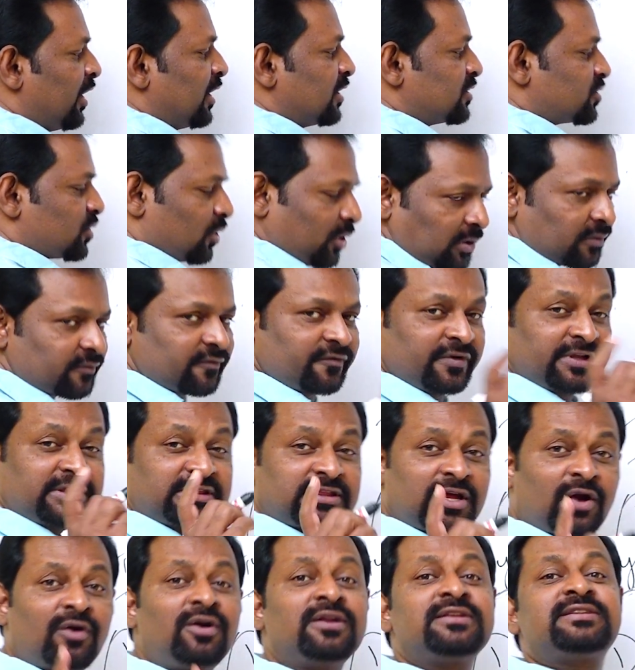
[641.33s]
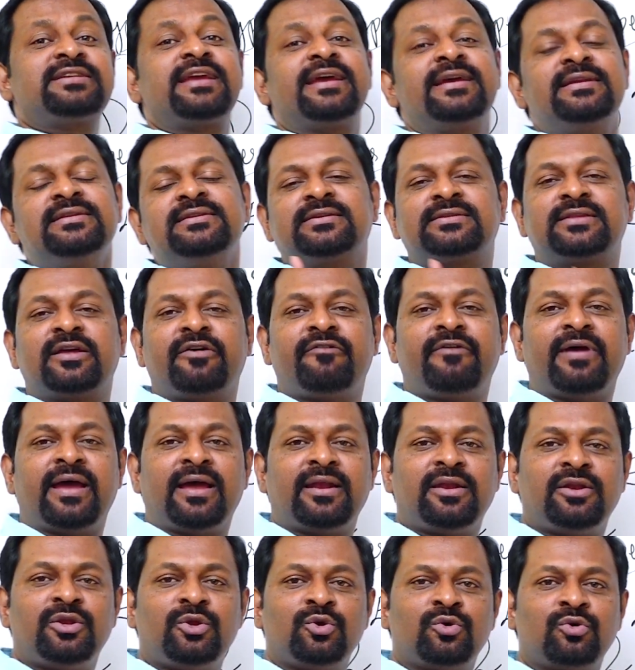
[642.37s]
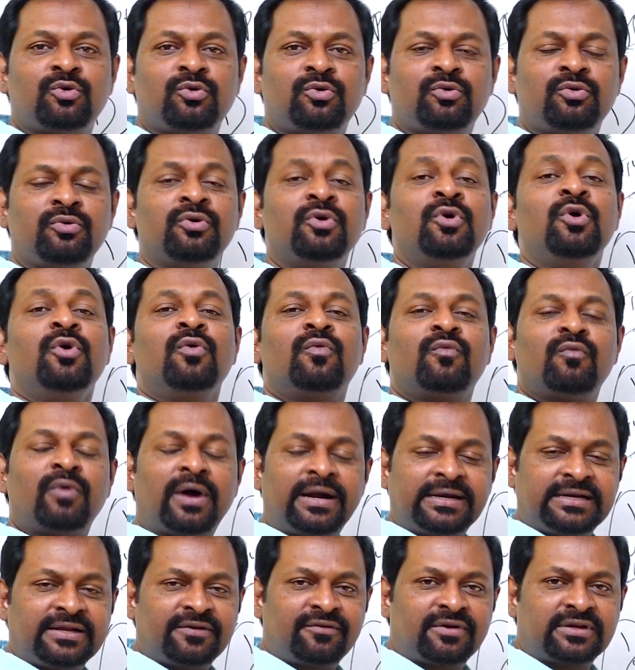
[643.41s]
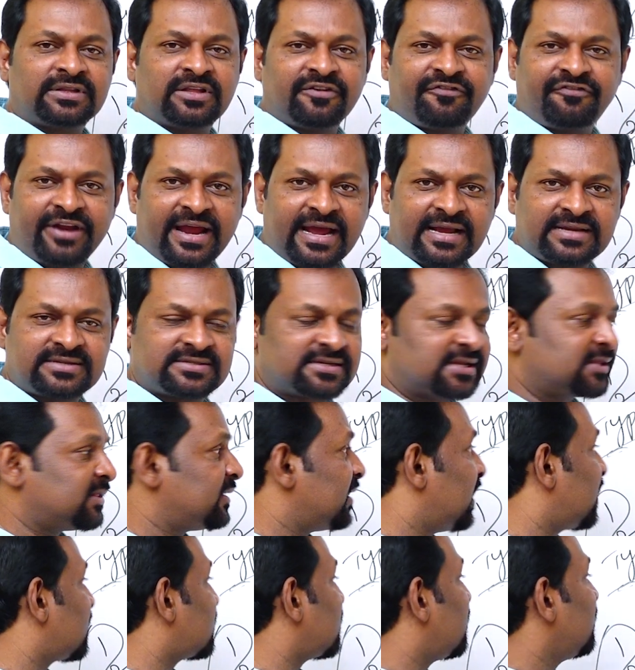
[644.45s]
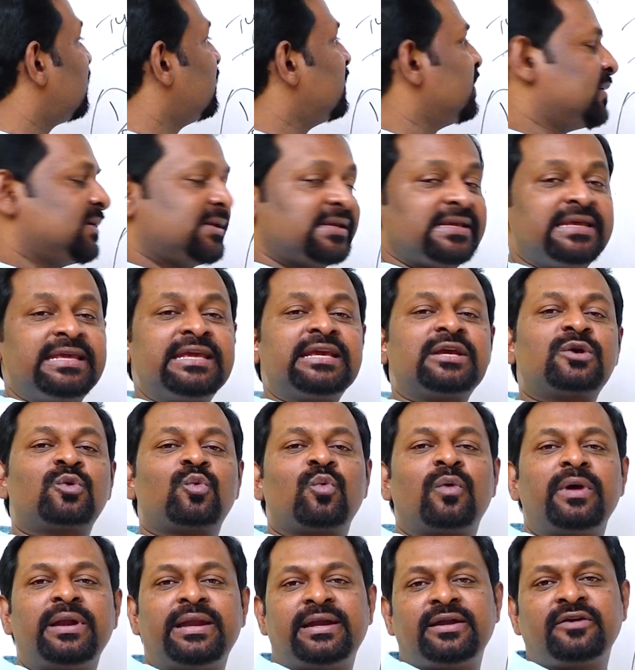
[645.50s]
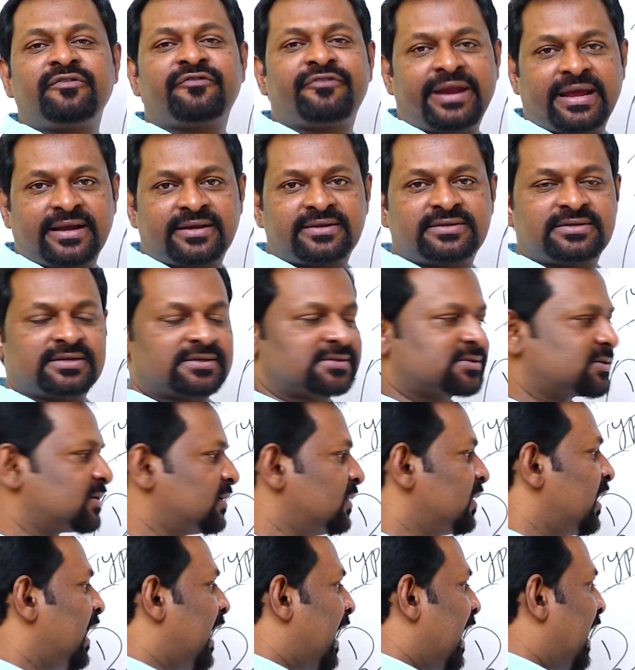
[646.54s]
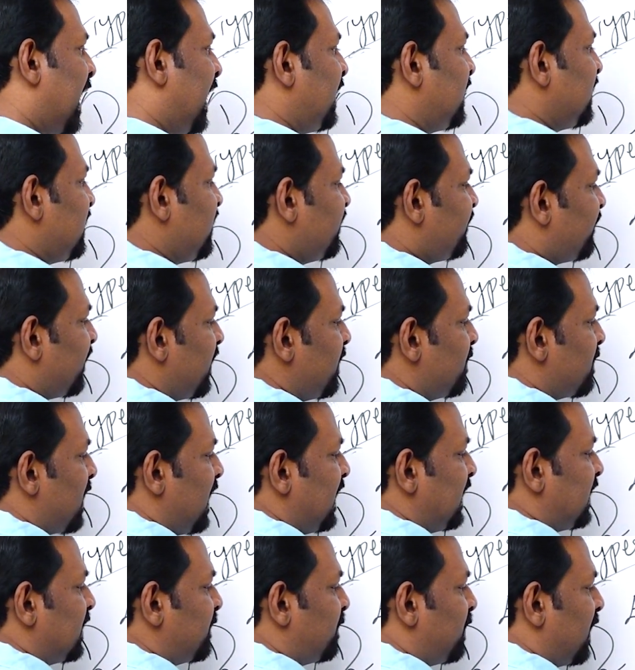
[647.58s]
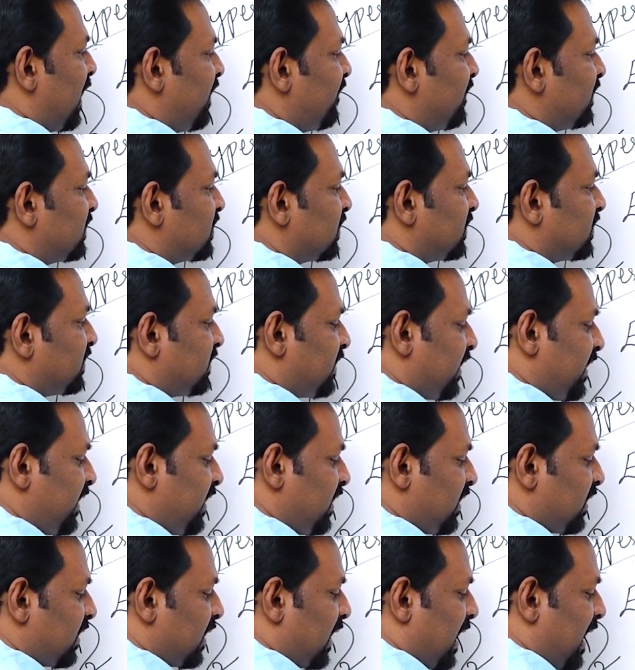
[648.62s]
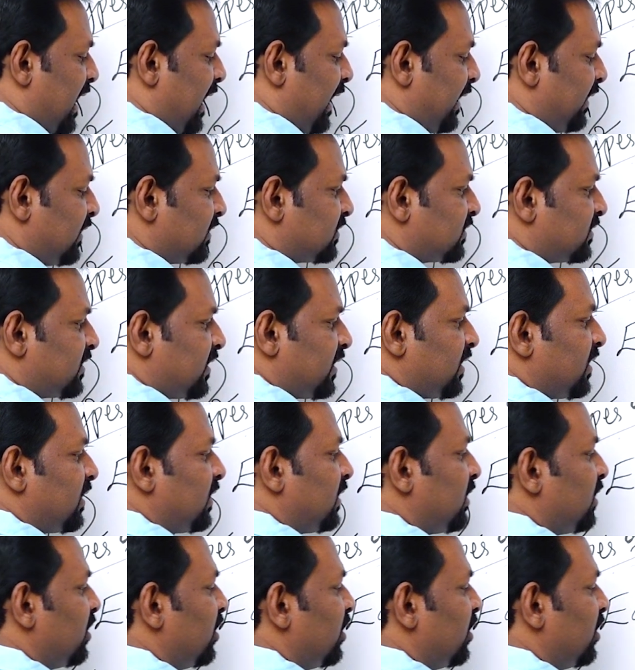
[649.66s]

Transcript: So without changing the value, whatever the fraction, they are equivalent fractions. And if I multiply with 3 and 3,